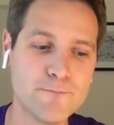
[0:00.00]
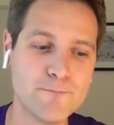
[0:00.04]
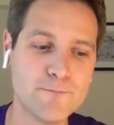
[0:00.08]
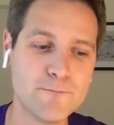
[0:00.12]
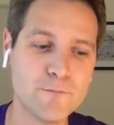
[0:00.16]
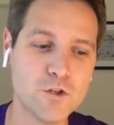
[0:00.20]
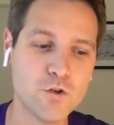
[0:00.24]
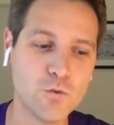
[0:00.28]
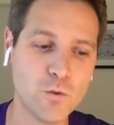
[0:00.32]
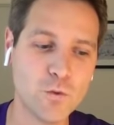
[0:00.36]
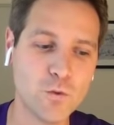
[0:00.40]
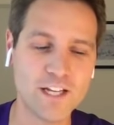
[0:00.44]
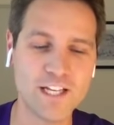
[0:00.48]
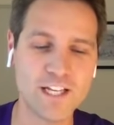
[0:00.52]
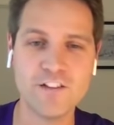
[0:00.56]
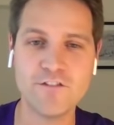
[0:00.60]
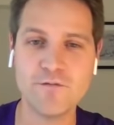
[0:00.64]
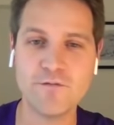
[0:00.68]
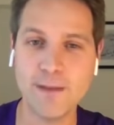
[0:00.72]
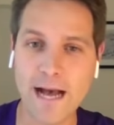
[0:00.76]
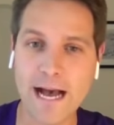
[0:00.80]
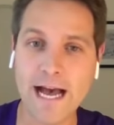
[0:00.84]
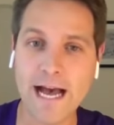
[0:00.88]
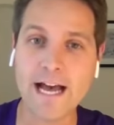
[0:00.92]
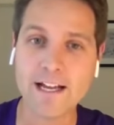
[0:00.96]
you want to give
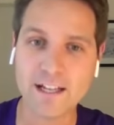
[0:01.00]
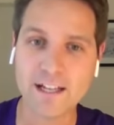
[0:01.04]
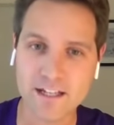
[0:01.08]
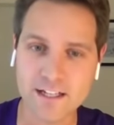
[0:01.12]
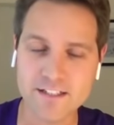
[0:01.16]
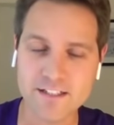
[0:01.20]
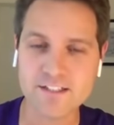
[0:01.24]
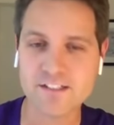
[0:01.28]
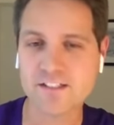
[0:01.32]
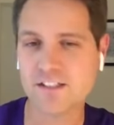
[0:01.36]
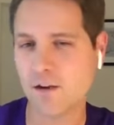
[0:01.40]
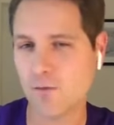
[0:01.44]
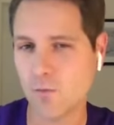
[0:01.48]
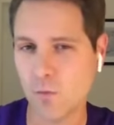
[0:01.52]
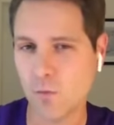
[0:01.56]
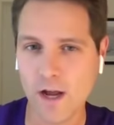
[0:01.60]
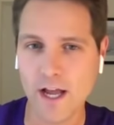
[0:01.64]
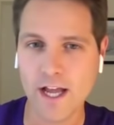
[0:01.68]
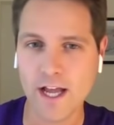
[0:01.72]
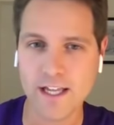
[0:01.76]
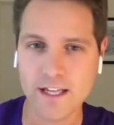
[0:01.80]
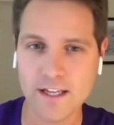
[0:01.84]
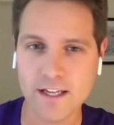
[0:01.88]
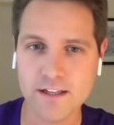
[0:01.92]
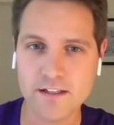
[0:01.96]
back in some
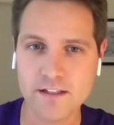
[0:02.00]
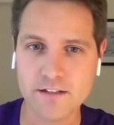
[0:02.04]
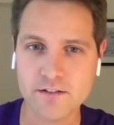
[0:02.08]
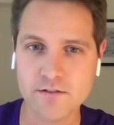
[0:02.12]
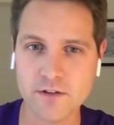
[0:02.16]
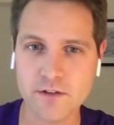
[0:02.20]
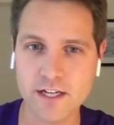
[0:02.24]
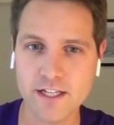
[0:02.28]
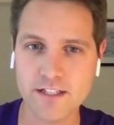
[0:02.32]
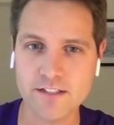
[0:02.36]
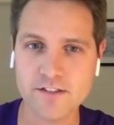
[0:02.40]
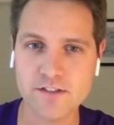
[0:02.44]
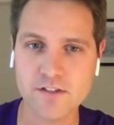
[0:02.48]
way, right?